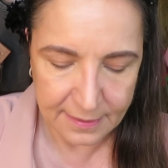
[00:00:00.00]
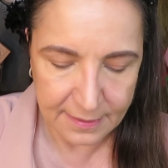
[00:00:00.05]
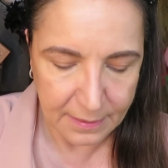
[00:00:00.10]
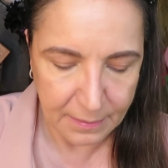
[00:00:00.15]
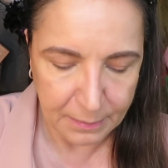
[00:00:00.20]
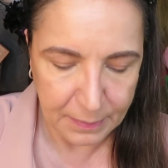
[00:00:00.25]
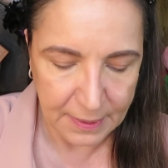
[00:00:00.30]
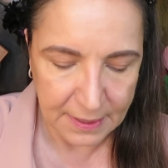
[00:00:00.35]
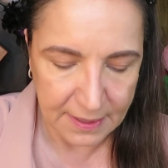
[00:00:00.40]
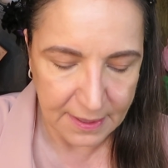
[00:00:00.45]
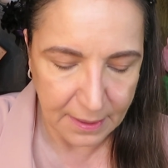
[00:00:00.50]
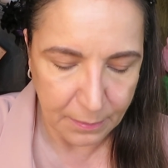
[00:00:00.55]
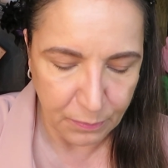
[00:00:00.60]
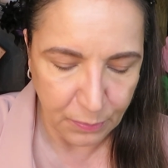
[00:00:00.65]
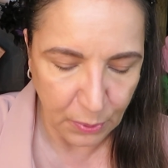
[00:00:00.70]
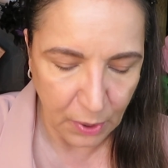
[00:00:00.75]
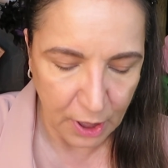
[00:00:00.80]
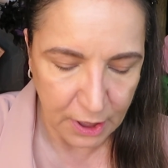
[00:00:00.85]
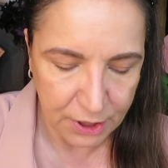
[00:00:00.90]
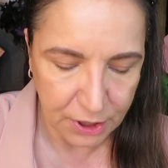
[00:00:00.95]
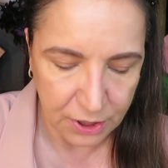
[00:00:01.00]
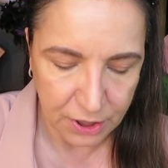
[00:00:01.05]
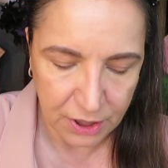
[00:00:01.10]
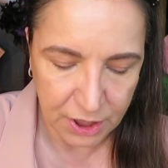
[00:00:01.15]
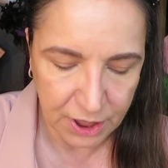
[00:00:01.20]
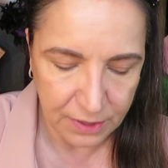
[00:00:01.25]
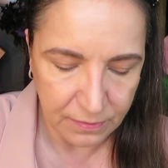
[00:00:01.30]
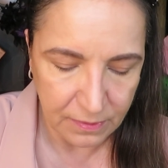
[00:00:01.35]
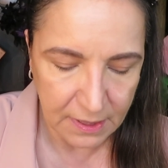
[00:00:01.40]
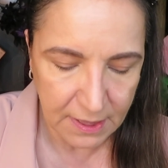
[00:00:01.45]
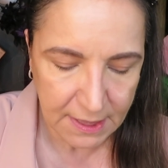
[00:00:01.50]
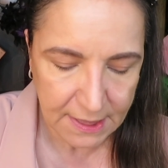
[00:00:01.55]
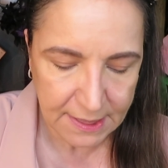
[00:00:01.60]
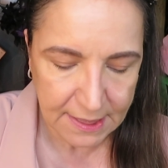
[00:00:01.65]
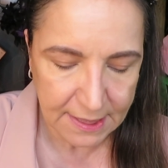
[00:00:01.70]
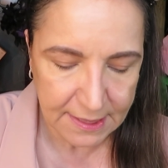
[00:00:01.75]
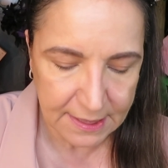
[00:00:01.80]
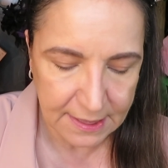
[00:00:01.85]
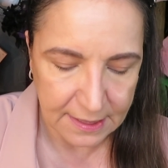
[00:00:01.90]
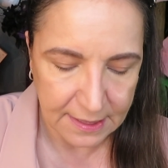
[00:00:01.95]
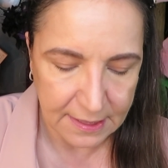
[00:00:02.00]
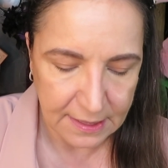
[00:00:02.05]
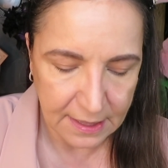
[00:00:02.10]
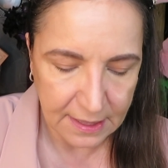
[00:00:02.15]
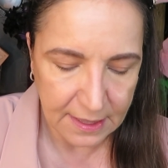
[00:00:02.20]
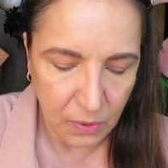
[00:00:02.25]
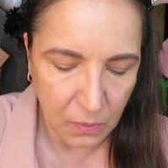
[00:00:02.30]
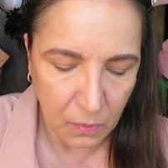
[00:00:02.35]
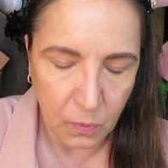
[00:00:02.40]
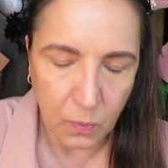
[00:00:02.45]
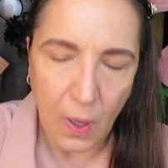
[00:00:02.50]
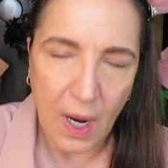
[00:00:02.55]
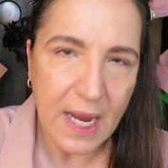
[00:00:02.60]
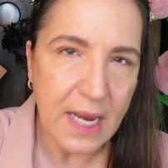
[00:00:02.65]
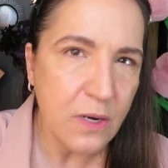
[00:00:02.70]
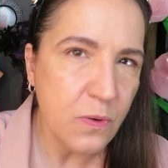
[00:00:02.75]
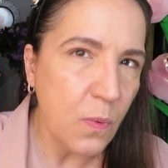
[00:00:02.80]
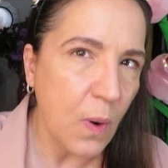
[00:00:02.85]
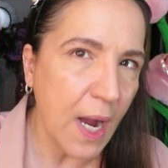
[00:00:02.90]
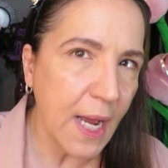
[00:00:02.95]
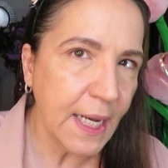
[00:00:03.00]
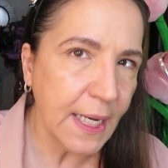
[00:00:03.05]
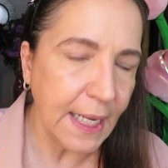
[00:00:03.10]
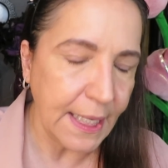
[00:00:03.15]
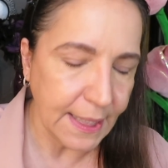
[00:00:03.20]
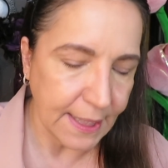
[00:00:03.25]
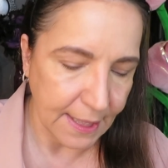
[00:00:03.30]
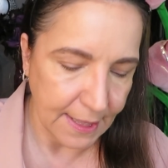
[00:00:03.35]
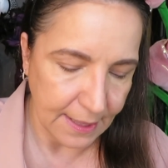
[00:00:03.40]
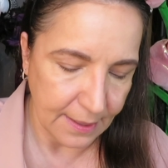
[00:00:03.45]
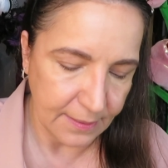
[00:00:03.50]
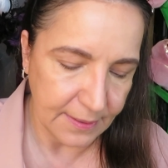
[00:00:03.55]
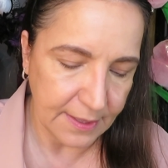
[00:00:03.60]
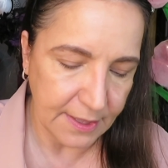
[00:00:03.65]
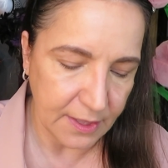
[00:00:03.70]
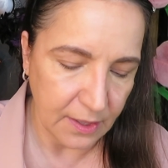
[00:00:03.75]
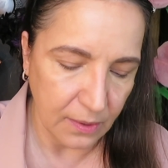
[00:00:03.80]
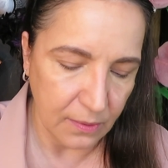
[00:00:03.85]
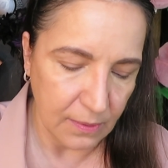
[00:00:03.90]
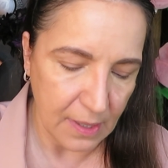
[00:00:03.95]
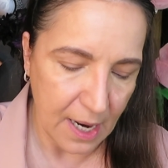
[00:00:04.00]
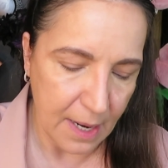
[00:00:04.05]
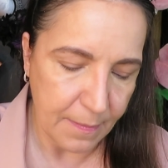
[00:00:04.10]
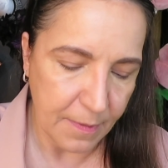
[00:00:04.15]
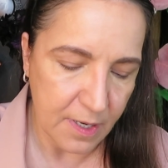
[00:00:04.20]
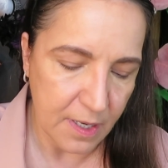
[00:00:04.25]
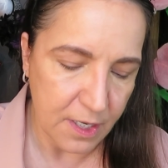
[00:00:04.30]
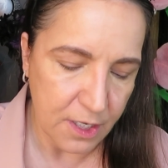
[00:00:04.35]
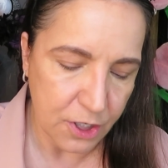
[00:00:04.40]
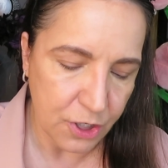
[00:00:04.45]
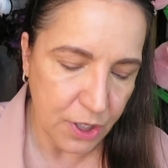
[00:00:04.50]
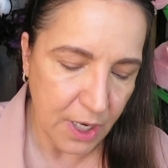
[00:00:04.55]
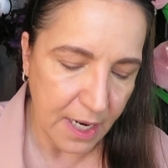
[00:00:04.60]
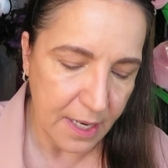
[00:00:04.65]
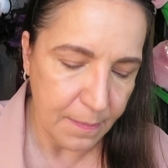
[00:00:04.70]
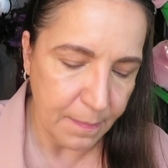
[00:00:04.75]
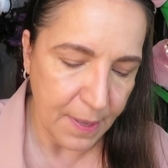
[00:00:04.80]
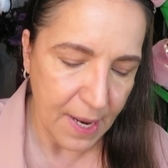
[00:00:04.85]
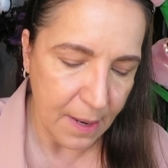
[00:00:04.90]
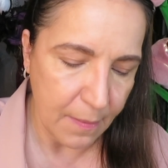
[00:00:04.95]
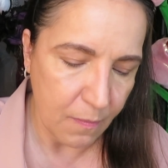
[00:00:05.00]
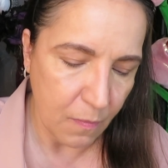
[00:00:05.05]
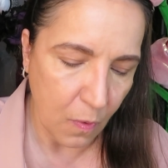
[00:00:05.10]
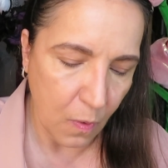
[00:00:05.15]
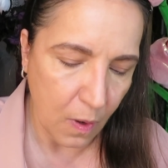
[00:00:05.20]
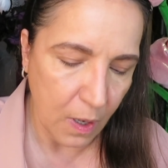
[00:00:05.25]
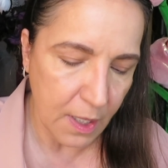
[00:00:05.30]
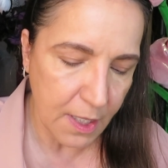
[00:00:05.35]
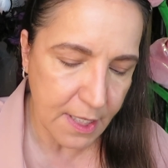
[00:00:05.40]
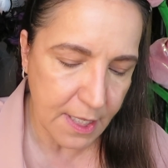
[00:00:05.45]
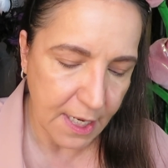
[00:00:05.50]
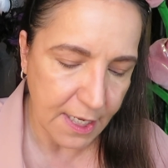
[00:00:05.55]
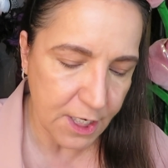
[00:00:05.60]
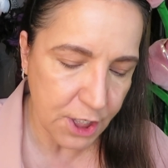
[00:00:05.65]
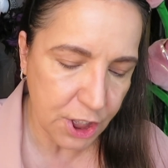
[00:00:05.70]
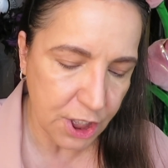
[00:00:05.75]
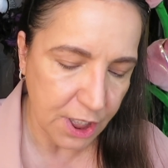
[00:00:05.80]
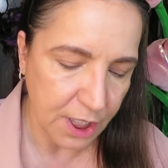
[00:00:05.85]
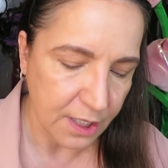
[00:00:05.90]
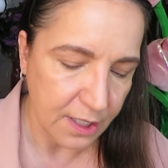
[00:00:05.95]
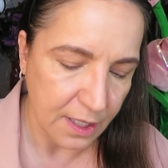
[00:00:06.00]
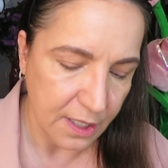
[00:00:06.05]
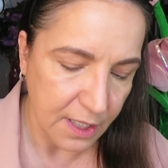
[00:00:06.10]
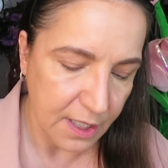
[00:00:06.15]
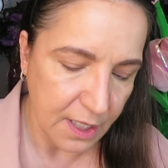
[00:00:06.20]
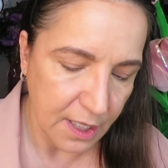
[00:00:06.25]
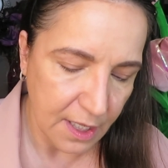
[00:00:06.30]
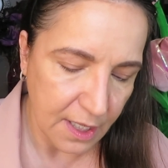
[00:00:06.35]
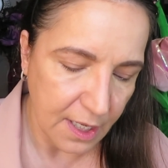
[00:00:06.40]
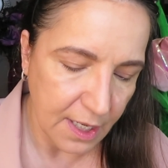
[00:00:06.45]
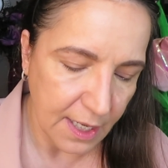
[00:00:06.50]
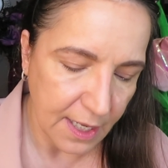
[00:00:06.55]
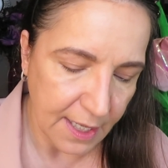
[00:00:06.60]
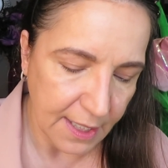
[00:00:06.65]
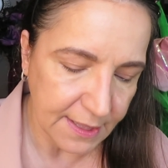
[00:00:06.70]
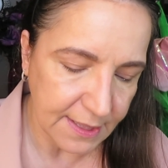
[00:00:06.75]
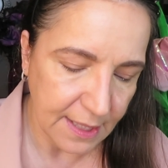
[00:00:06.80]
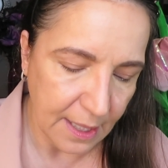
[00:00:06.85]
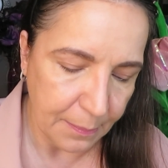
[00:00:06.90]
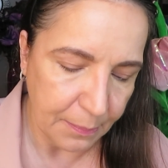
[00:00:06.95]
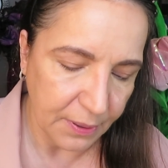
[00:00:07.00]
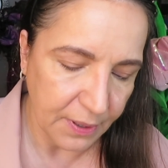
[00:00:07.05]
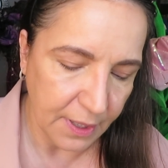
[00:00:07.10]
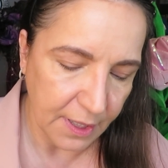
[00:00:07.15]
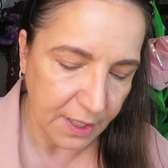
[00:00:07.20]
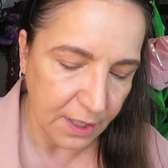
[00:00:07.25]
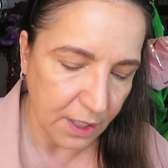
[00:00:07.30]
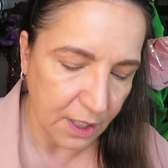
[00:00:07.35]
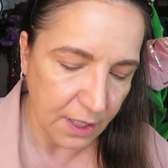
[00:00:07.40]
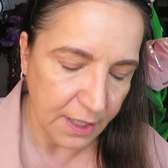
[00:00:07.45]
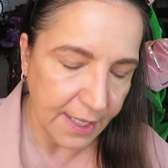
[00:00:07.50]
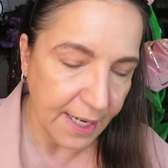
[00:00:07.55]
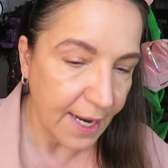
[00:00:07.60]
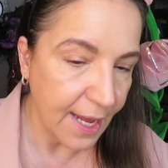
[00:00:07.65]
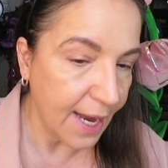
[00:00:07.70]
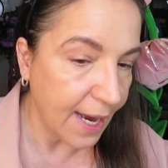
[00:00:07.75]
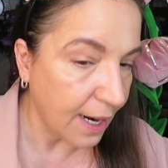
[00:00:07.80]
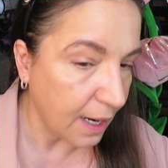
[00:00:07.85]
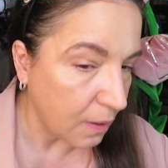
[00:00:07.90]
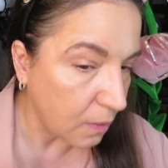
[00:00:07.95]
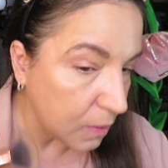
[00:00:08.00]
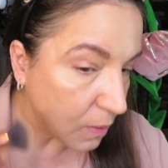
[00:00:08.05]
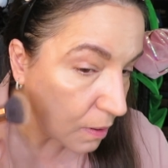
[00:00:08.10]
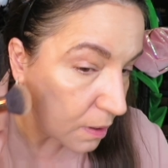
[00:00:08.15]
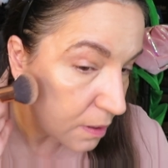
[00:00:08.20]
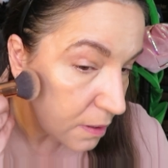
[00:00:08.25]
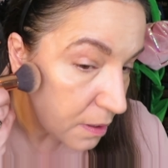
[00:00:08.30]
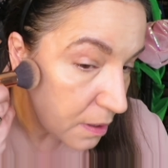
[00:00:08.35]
bronzer. She really doesn't. So why do I like it? So I'm going to try and pay more attention as I put it on now